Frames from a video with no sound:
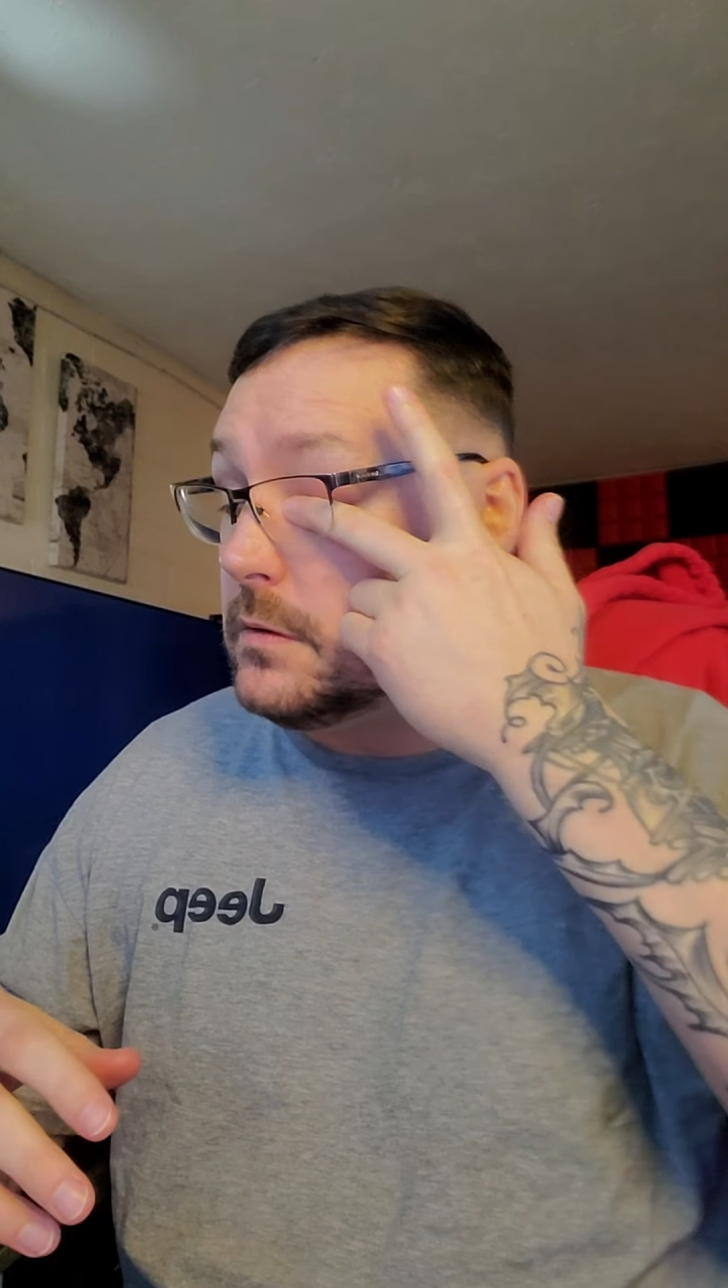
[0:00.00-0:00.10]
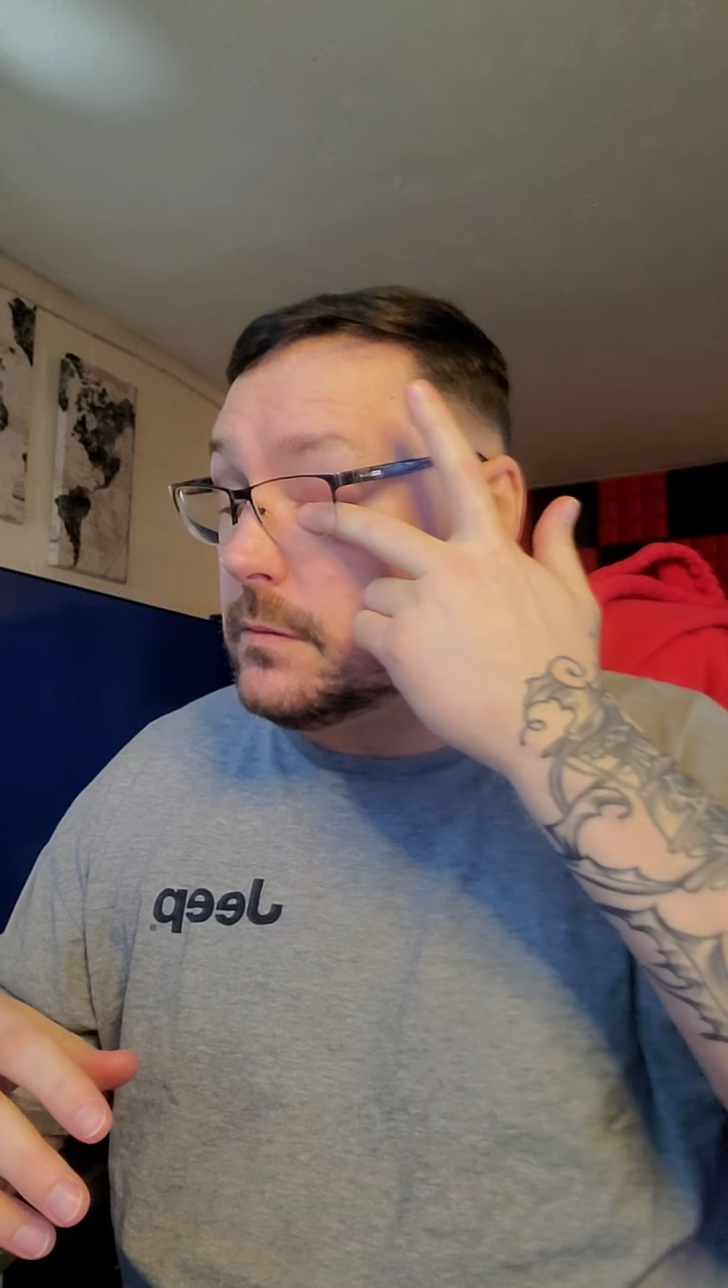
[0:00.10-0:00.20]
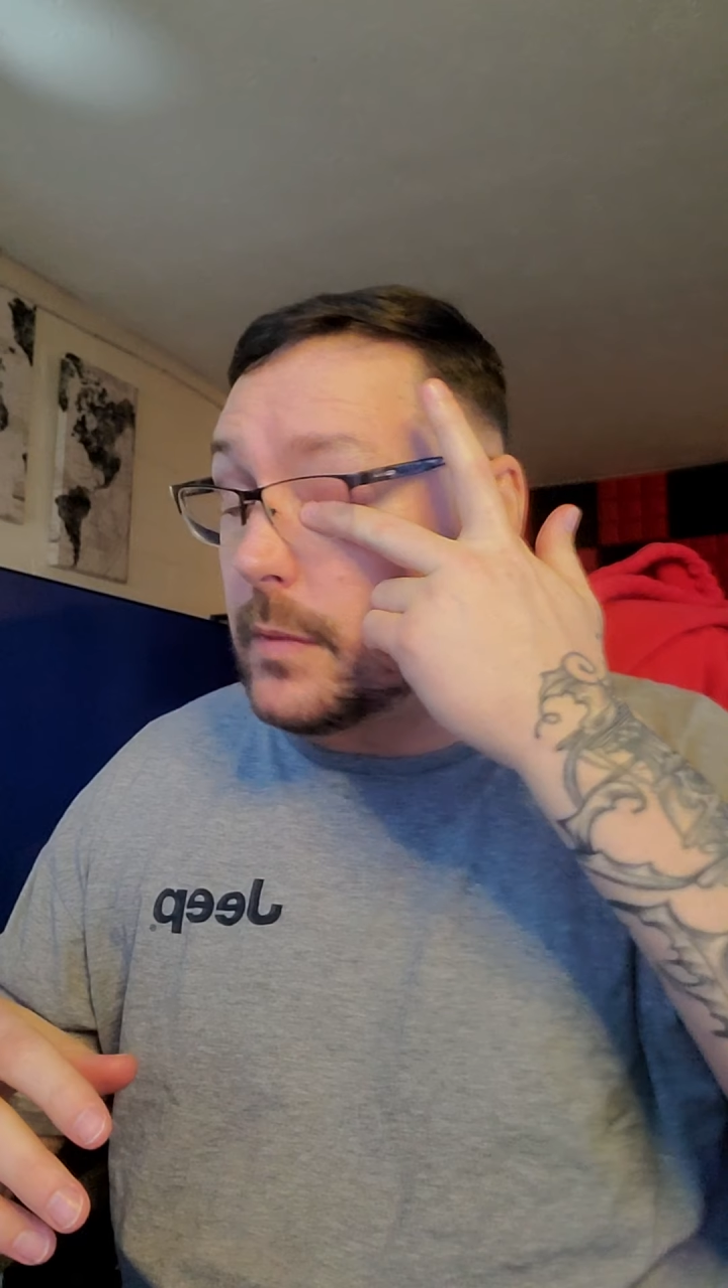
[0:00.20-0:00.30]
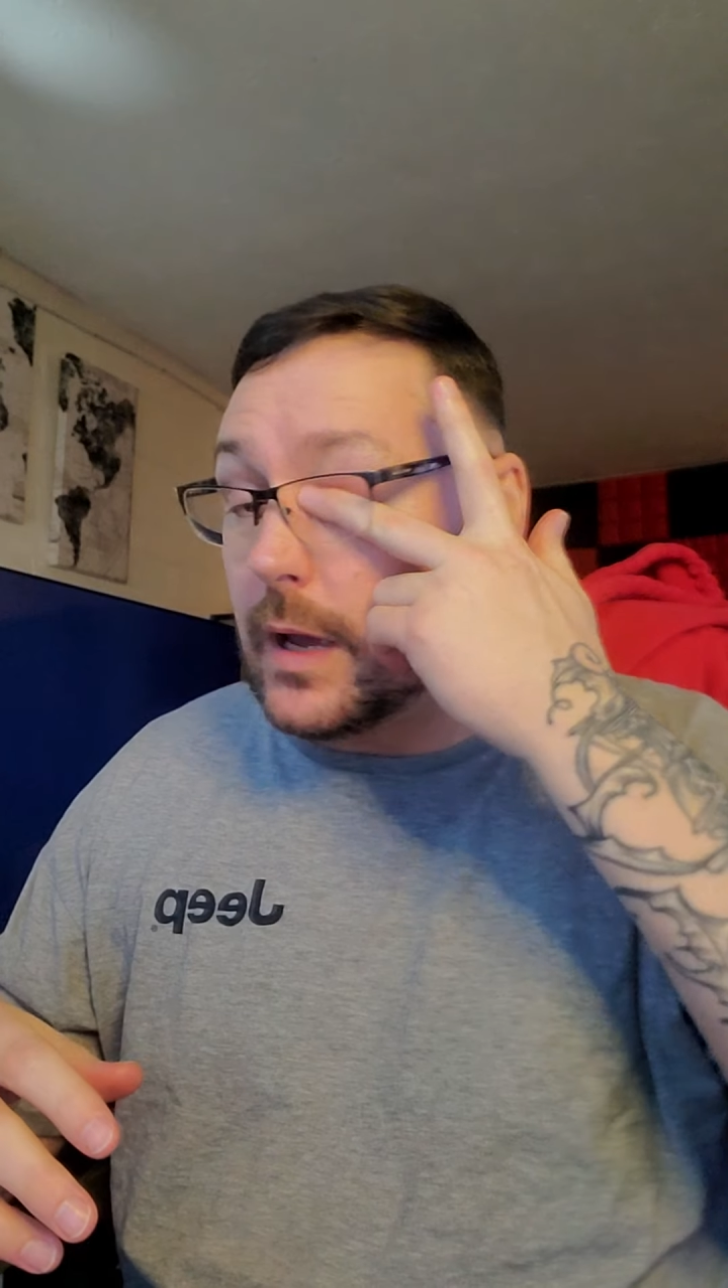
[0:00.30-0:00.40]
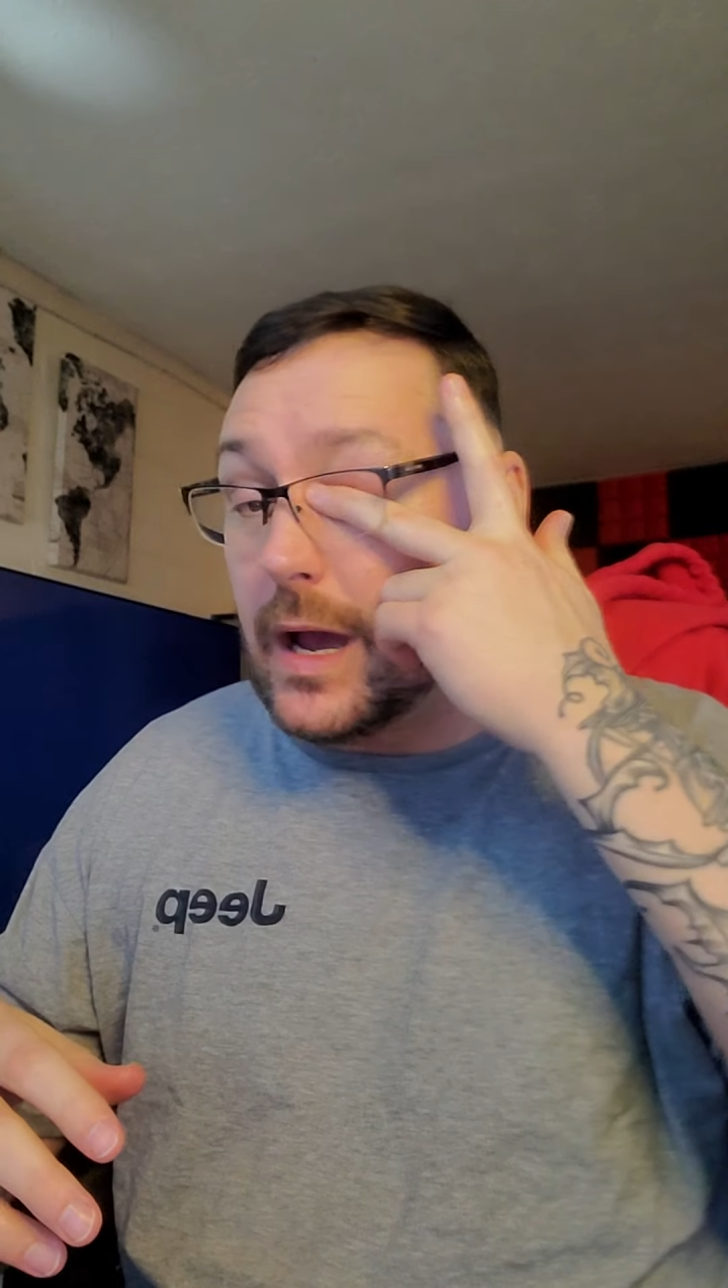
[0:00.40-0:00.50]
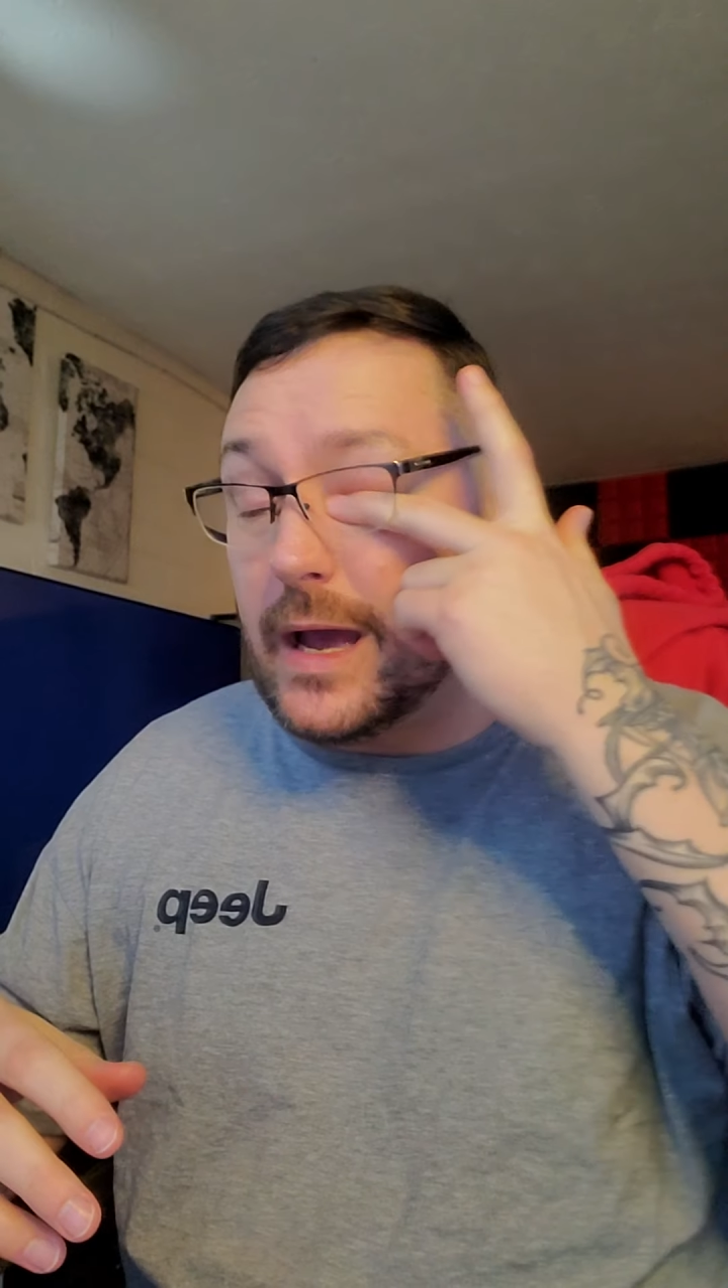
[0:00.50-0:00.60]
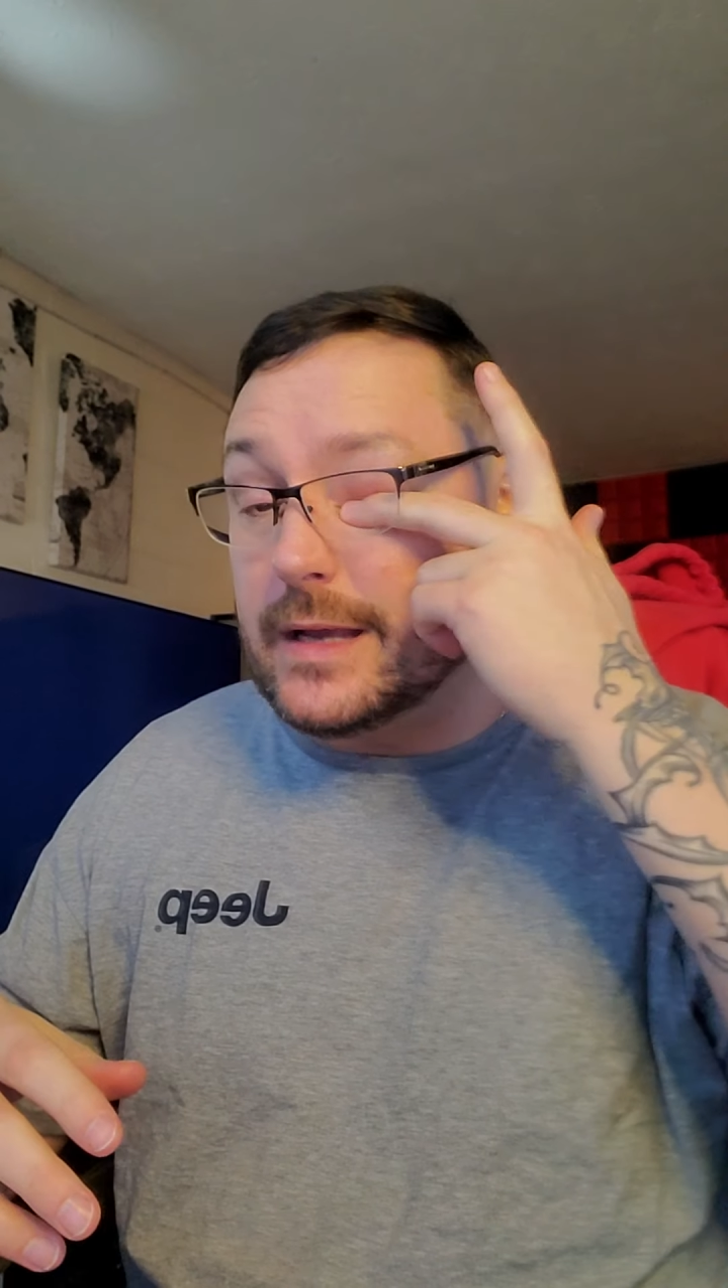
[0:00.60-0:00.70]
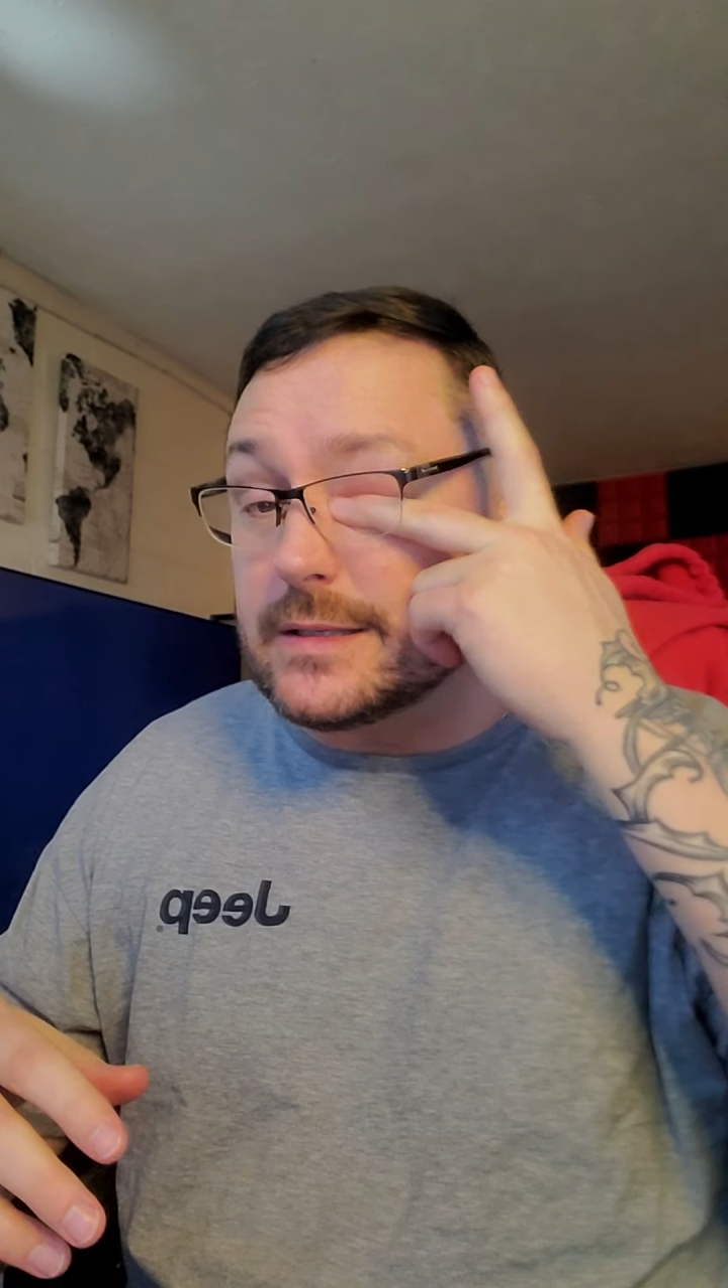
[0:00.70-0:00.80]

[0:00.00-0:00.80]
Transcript: my eye is